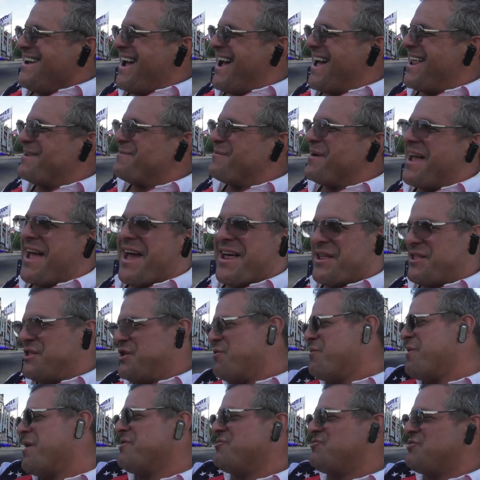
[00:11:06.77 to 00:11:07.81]
And we had a
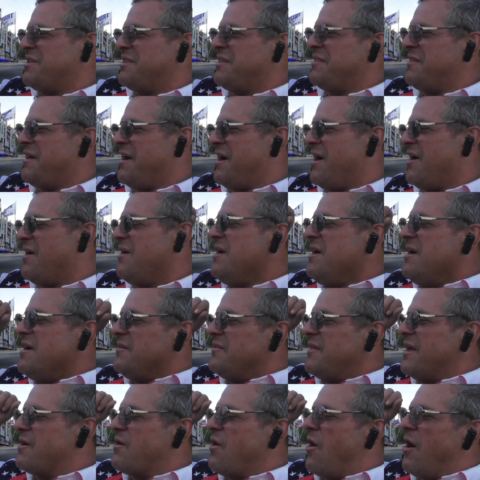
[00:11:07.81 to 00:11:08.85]
new engine in there.
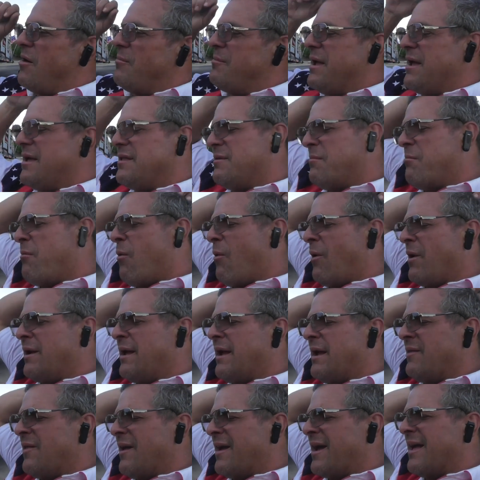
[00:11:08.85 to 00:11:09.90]
They called me in the
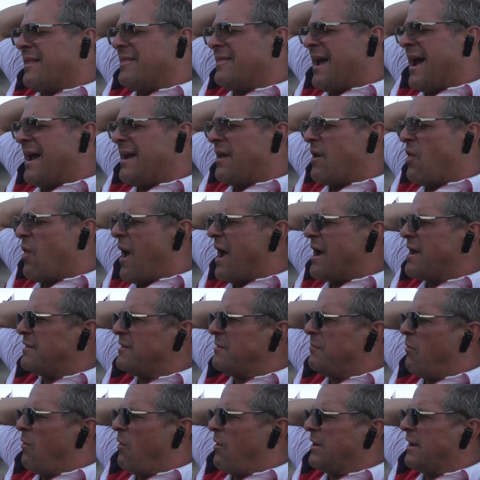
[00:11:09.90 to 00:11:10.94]
morning, like at 9 o'clock in
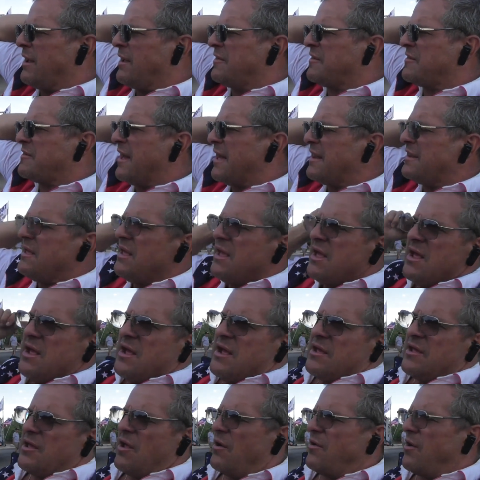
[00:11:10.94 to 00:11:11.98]
the morning, and said,
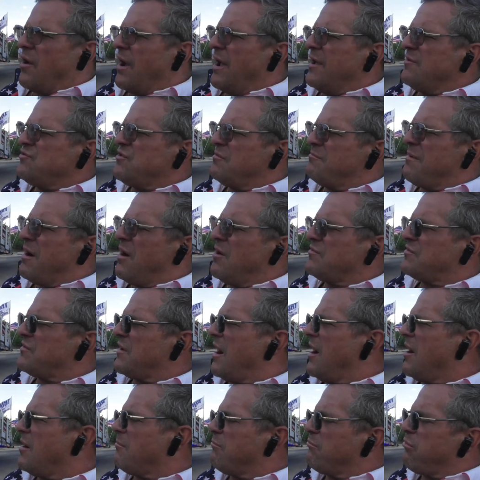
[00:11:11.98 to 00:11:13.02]
you know, your engine mounts
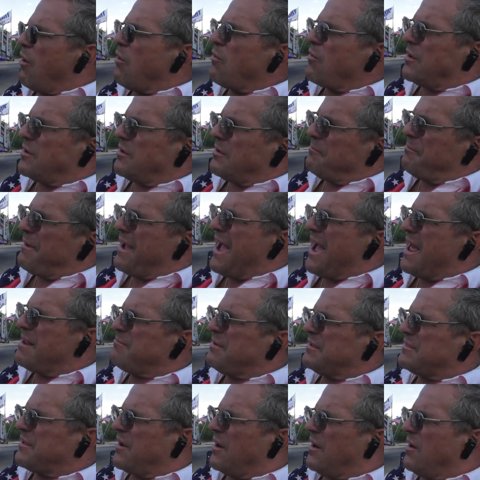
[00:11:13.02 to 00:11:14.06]
aren't broken or bad,
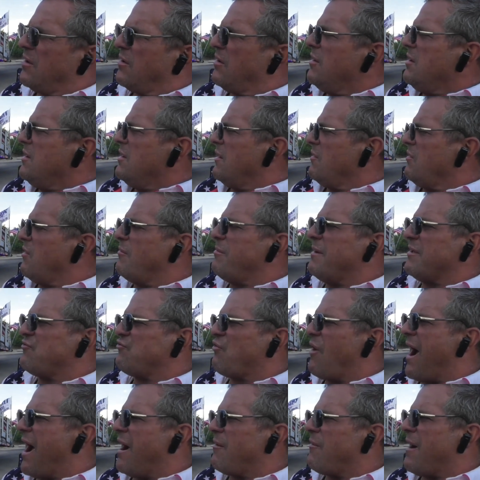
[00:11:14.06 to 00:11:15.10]
but they're a little bit
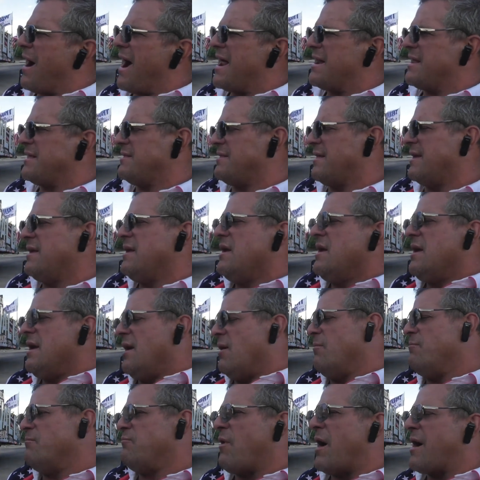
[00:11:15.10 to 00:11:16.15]
dry rotted, and
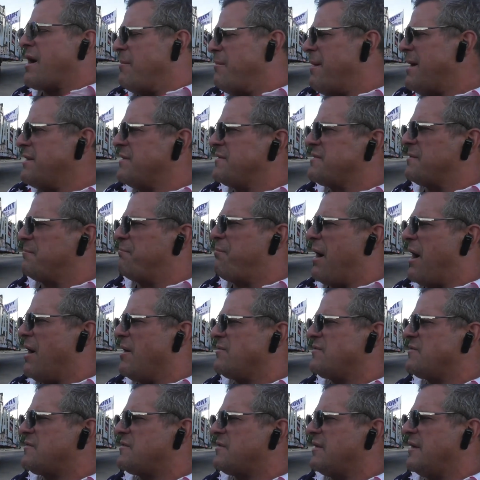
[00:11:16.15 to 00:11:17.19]
they recommended some
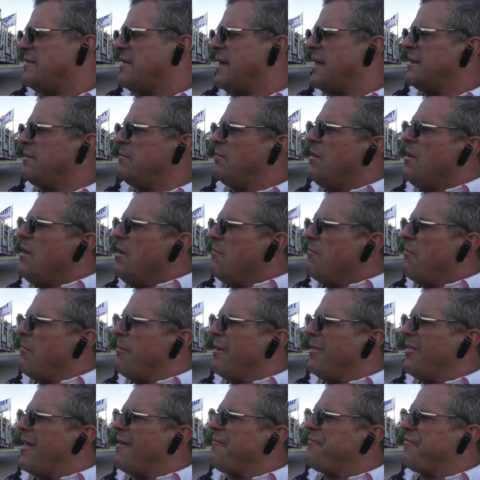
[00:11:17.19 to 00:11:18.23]
parts. And then when
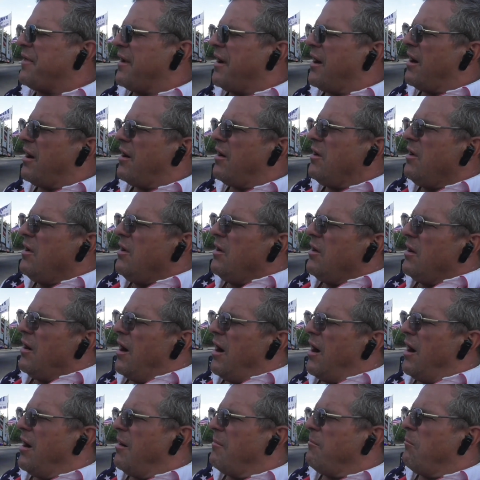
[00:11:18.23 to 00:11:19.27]
we left there,
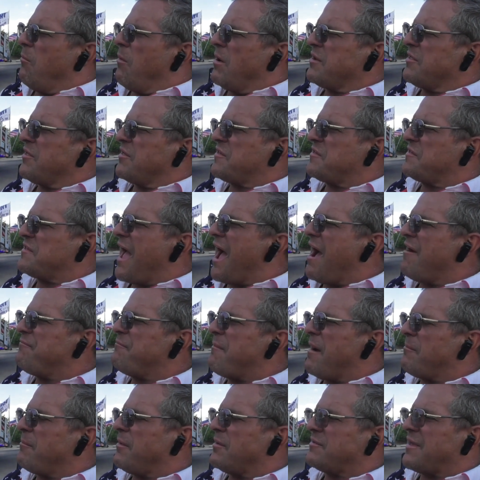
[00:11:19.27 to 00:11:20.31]
one of the staff
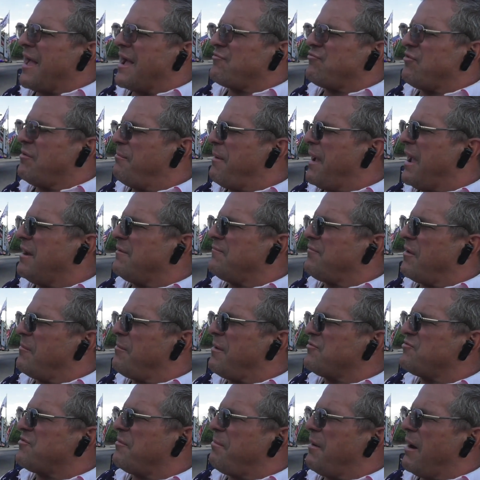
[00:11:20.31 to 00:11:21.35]
members actually paid for a
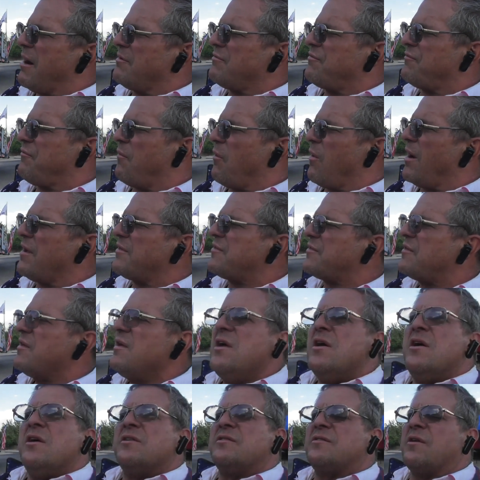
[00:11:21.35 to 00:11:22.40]
bunch of parts for
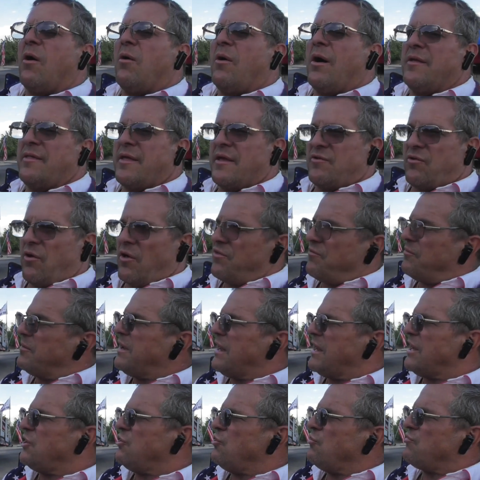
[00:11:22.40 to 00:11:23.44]
us. So, and they told us we
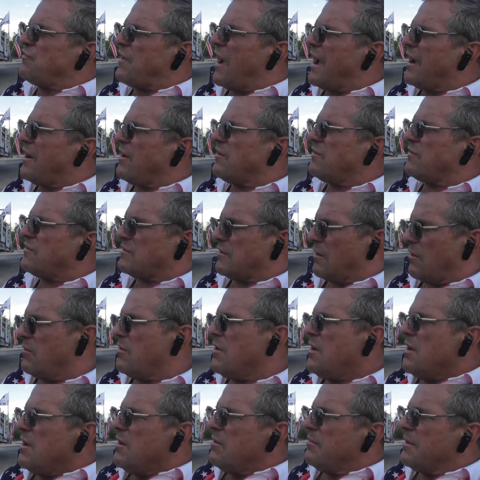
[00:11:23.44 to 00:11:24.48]
needed new tires, so
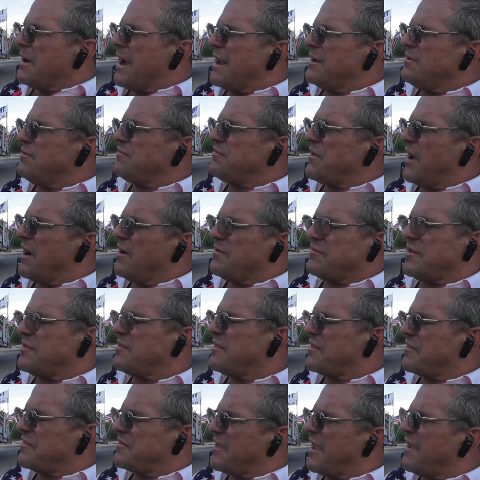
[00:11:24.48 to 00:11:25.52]
we got new tires. They
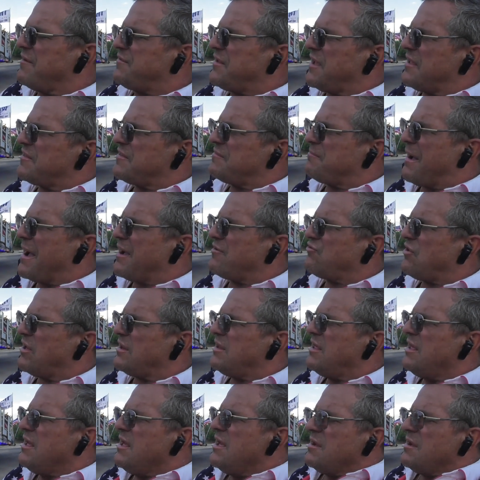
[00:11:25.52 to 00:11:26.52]
did a safety inspection.